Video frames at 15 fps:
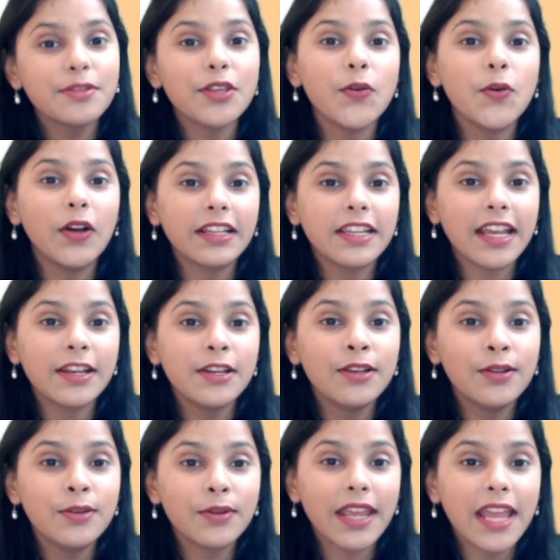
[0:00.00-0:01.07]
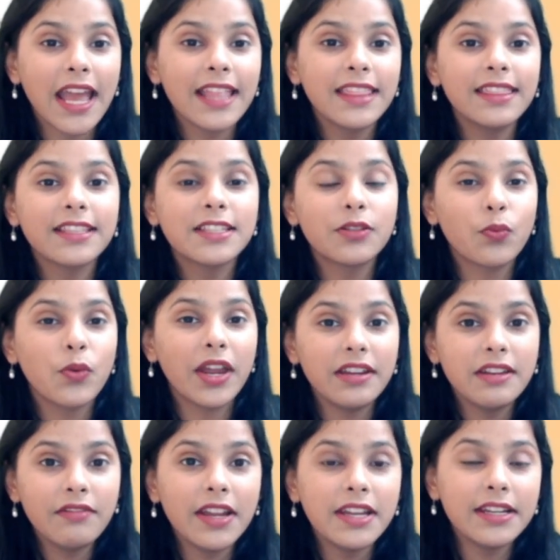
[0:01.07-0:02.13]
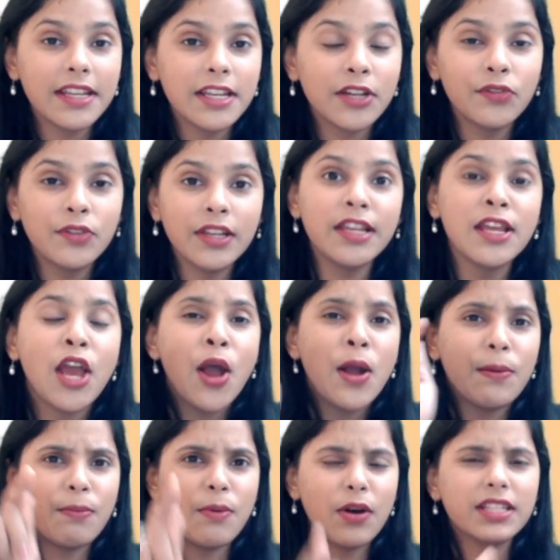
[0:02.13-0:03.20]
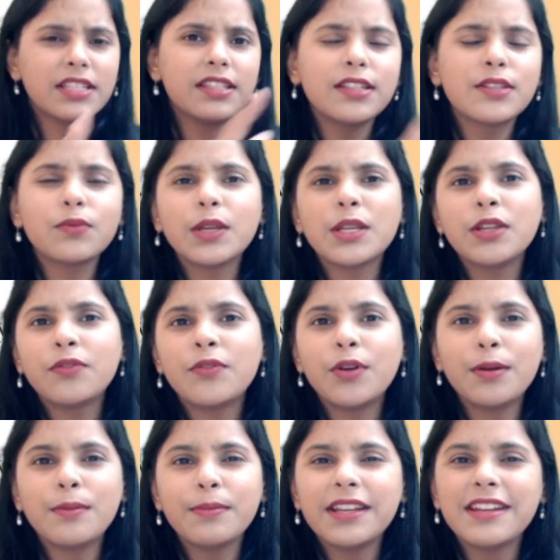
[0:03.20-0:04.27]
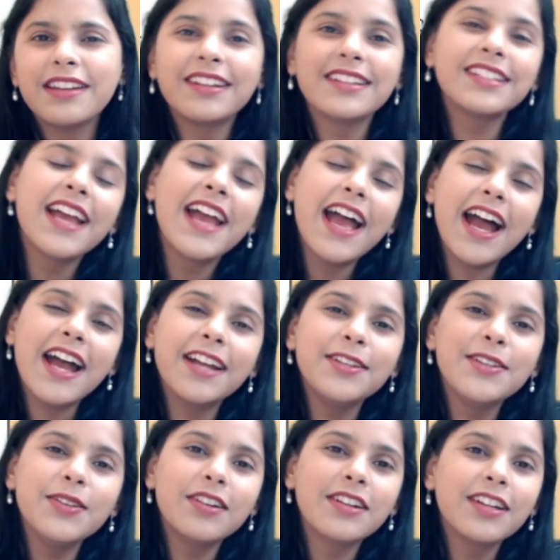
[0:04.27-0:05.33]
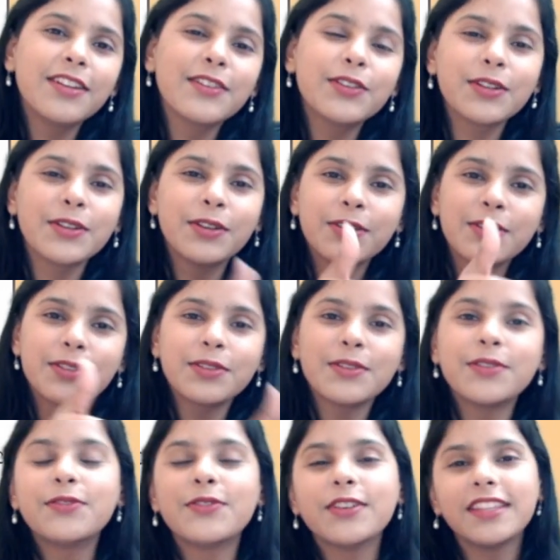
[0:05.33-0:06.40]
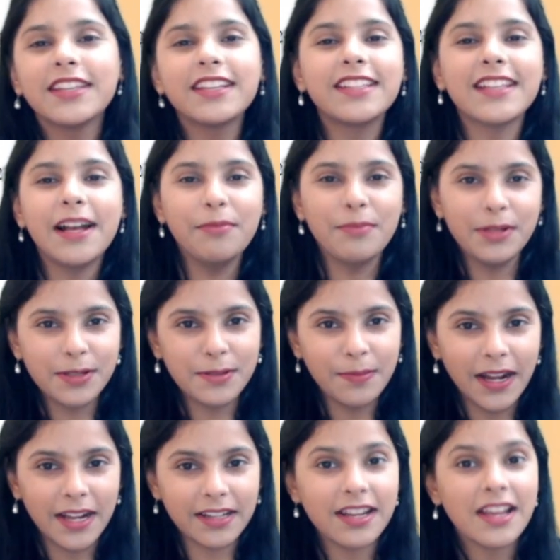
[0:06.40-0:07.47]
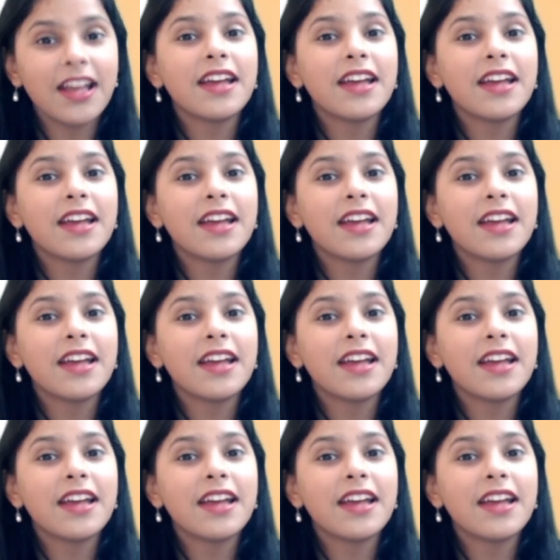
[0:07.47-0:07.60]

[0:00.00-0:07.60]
You all can look at this very carefully. Pause this video for a minute and you are going to good to go for the examples part.